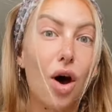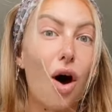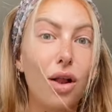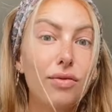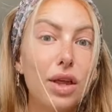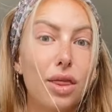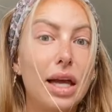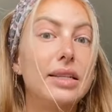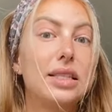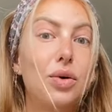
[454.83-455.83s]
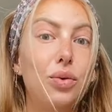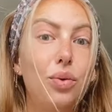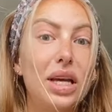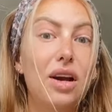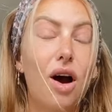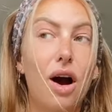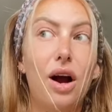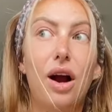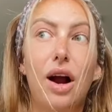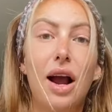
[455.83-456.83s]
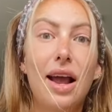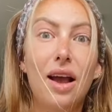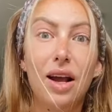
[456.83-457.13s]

all of the things that we are